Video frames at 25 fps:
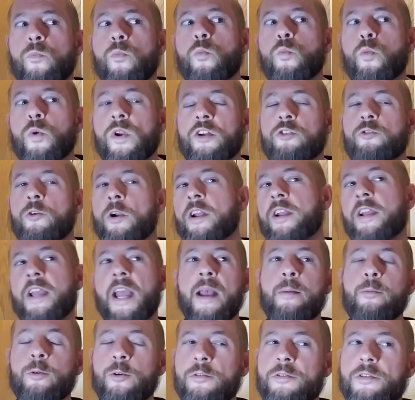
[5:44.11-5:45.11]
when crane
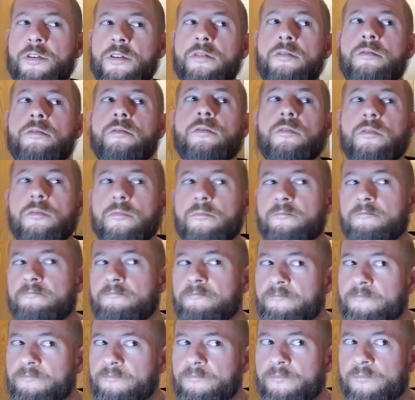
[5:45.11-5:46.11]
cables
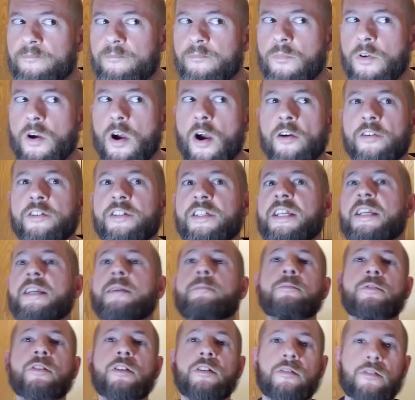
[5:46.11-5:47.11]
are
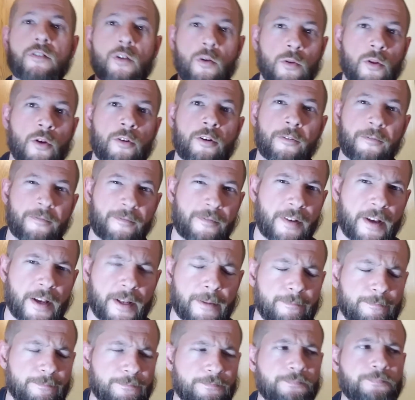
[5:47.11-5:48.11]
deemed no longer
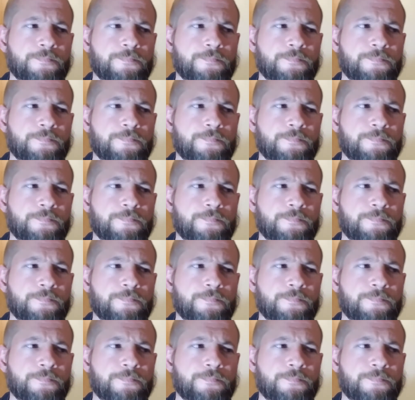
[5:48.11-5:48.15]
fit,